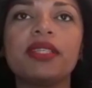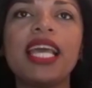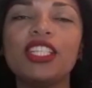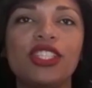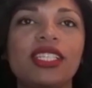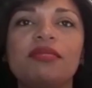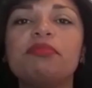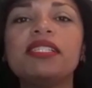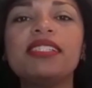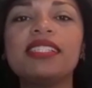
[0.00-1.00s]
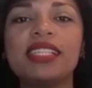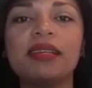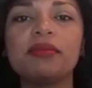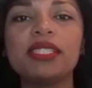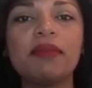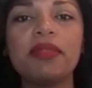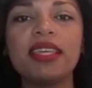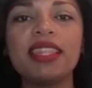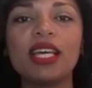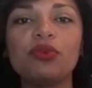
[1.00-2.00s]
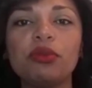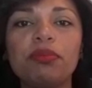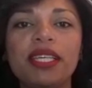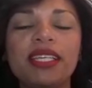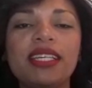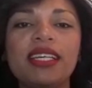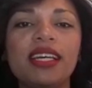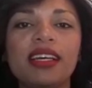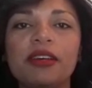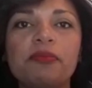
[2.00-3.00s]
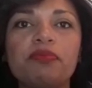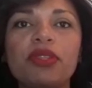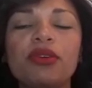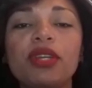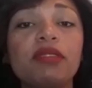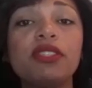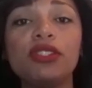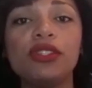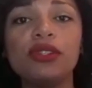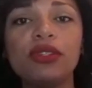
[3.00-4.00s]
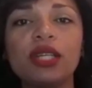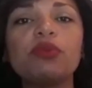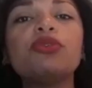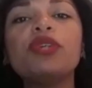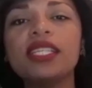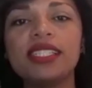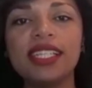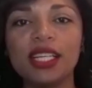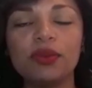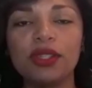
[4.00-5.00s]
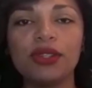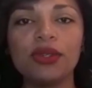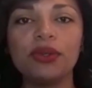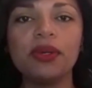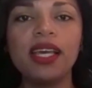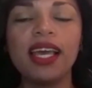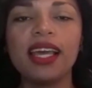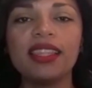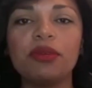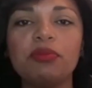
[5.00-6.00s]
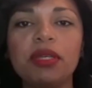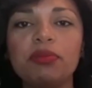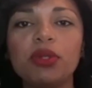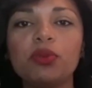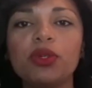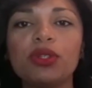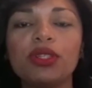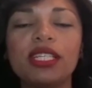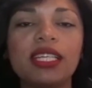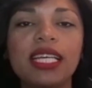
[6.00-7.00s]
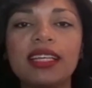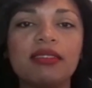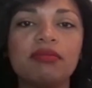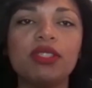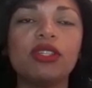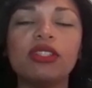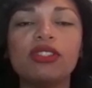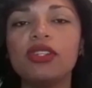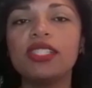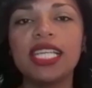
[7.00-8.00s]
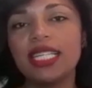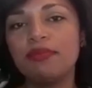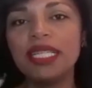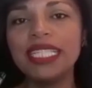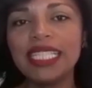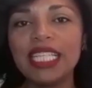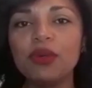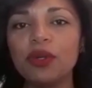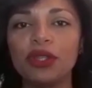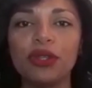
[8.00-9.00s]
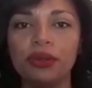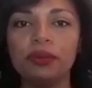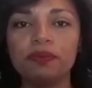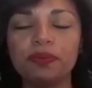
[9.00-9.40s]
catchy business name, something that will be relevant to you, that will resonate with you, and that people will, you know, associate immediately with you.